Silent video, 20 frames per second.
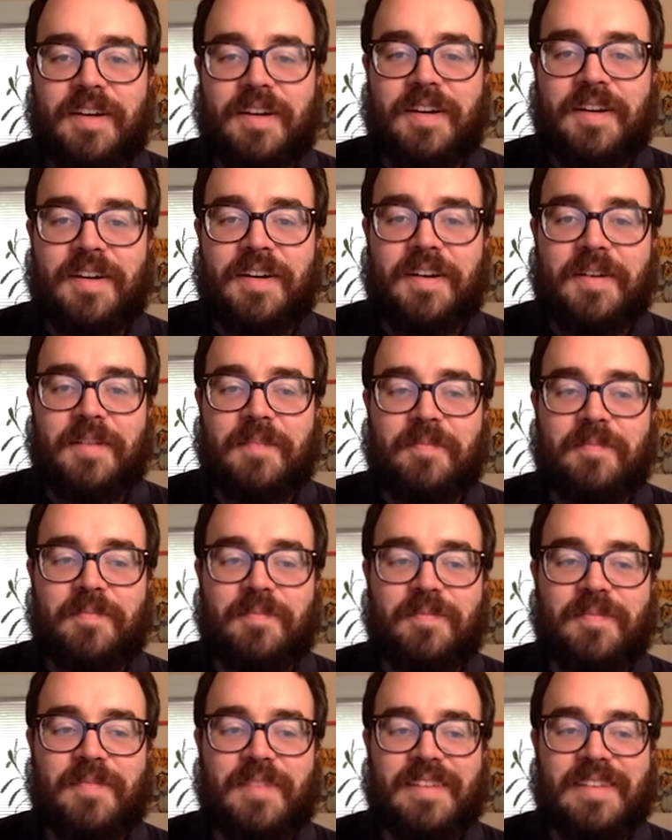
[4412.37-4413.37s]

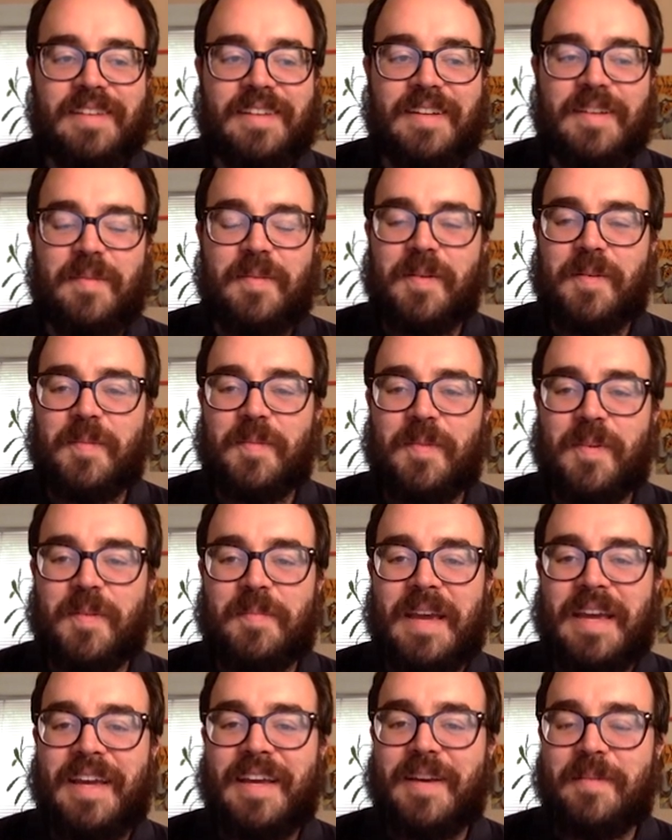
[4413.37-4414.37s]
Um, they said, you know, we're,
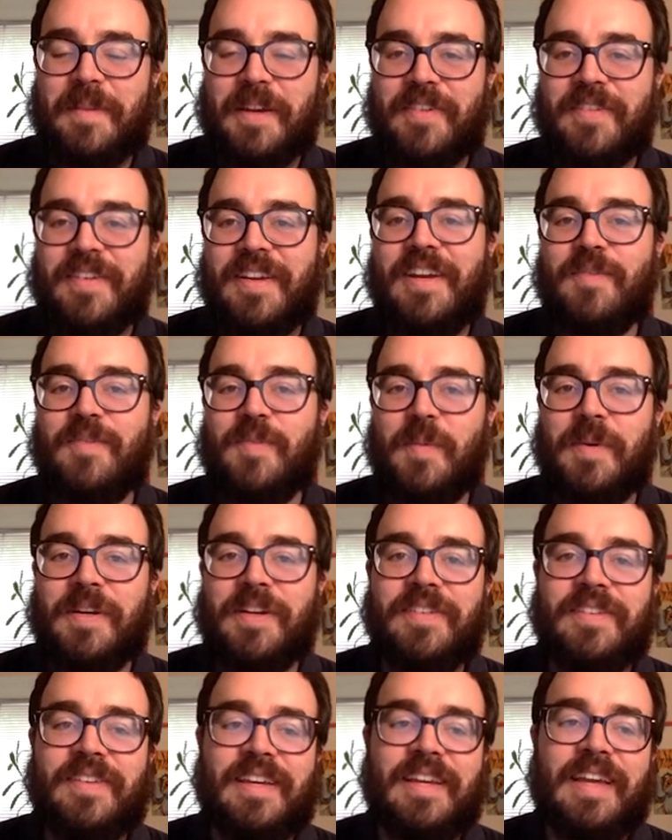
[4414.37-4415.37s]
we're making a big change. We
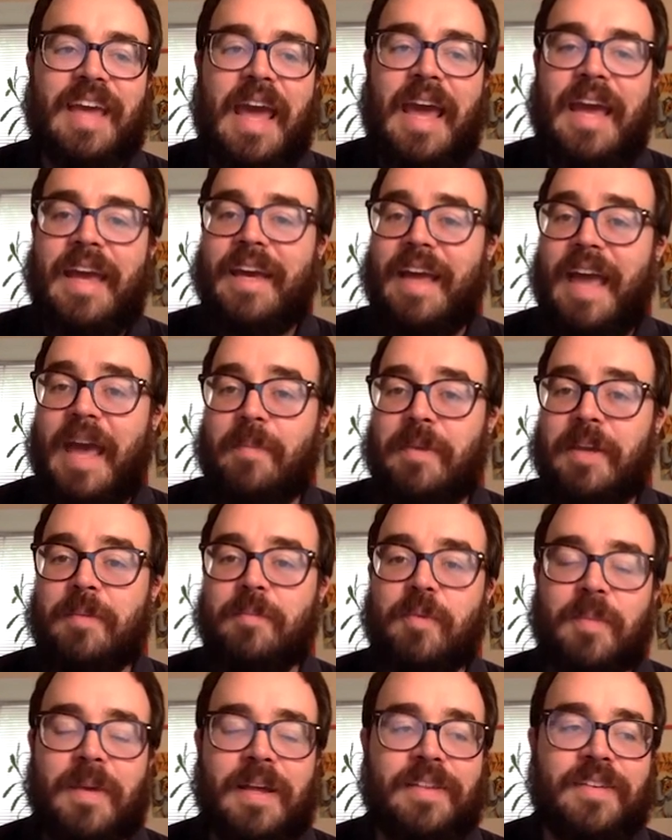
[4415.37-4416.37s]
want to see A, it can
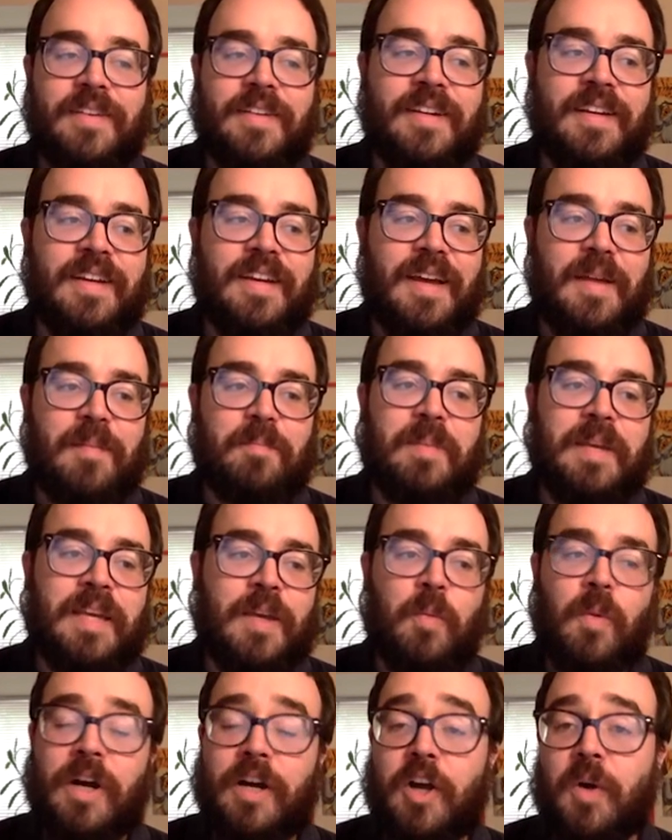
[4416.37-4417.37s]
be implemented, and
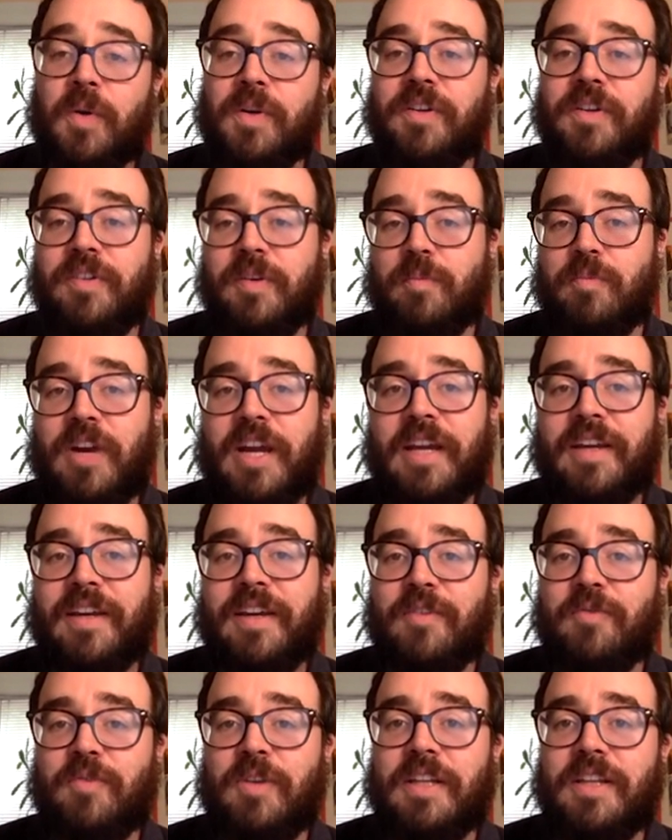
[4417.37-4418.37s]
B, what code does it
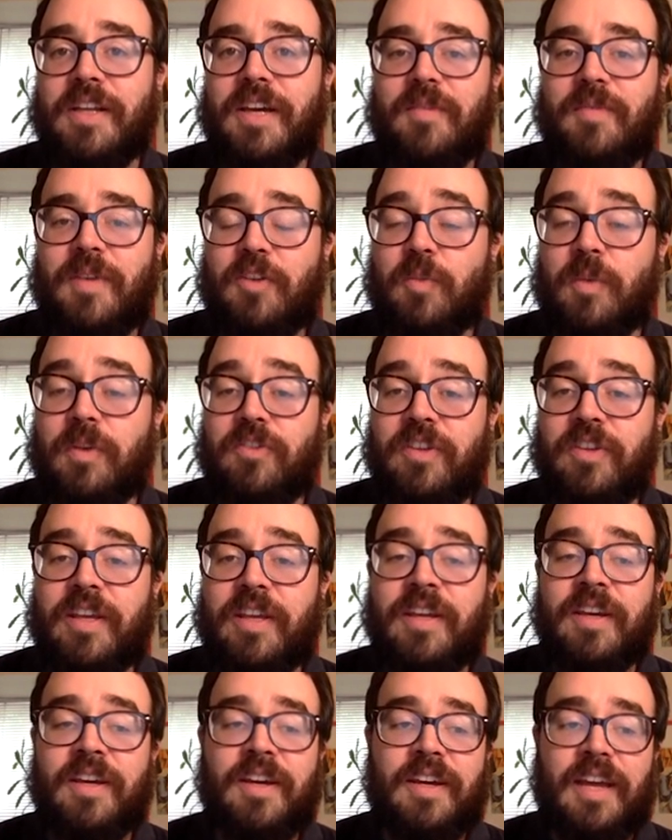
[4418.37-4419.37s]
break in real life? As we
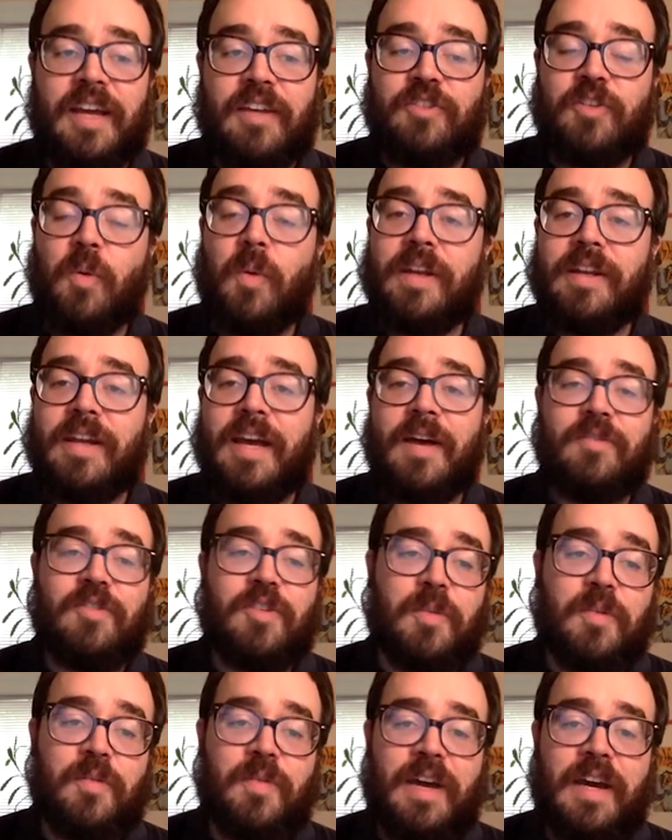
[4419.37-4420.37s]
see, it's going to
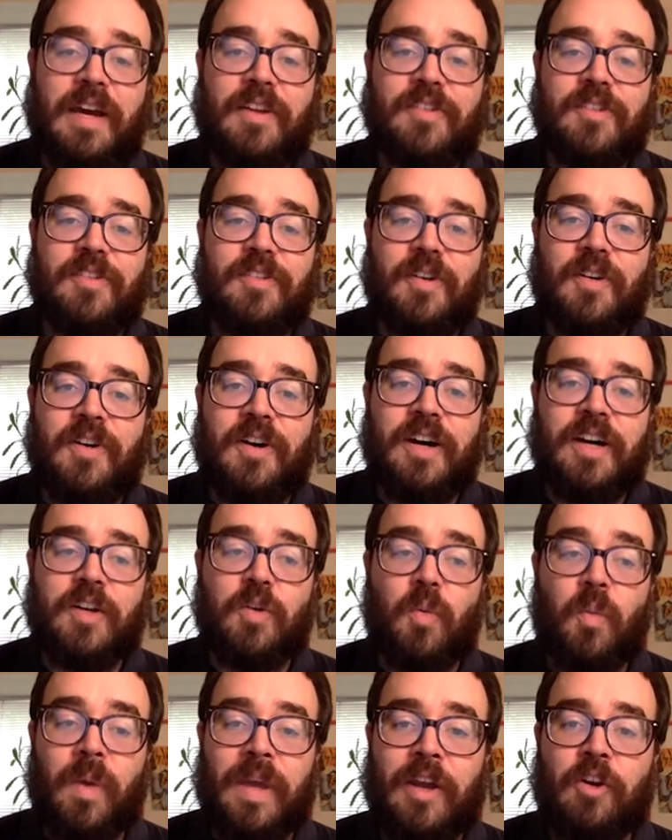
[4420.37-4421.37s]
have some effects
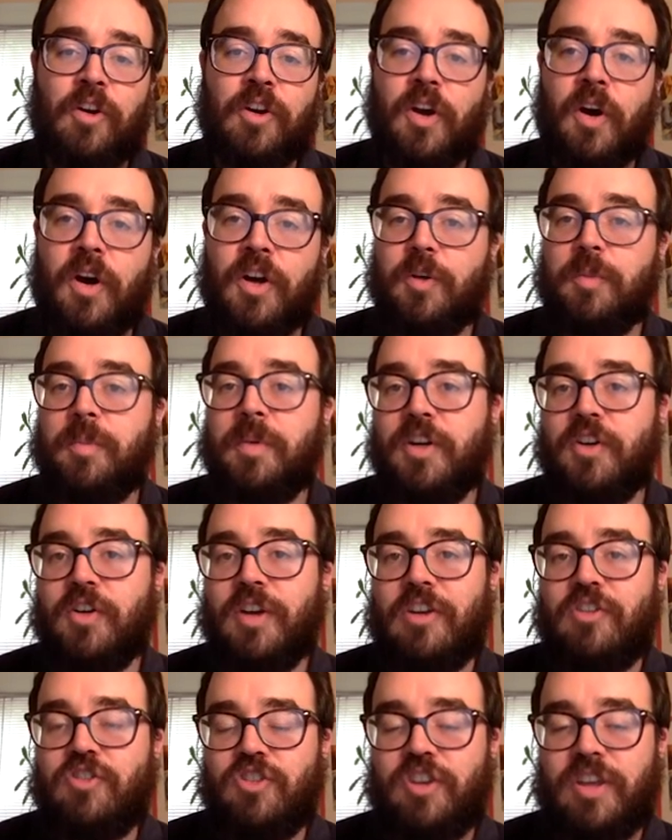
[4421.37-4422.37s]
on weird auto
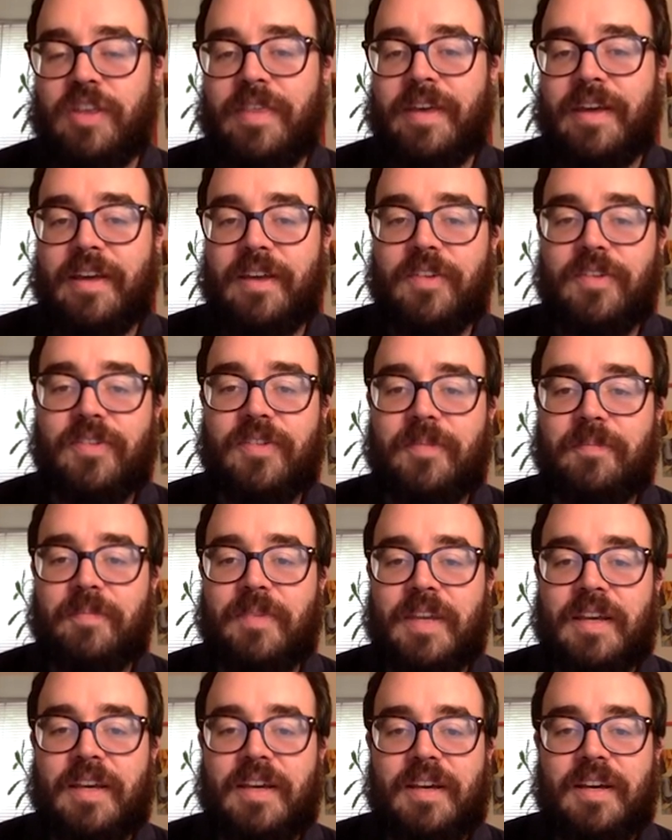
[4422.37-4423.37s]
ish
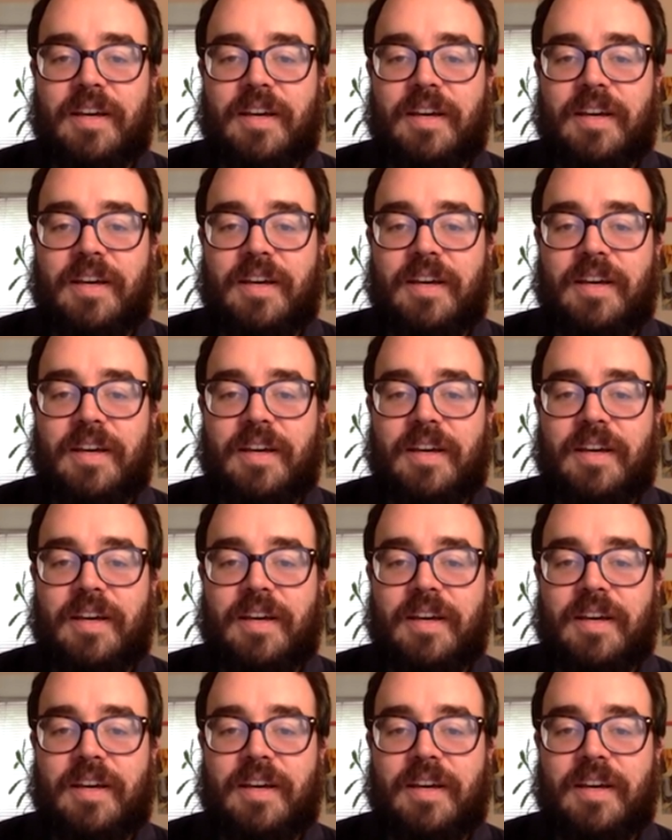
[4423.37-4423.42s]
things.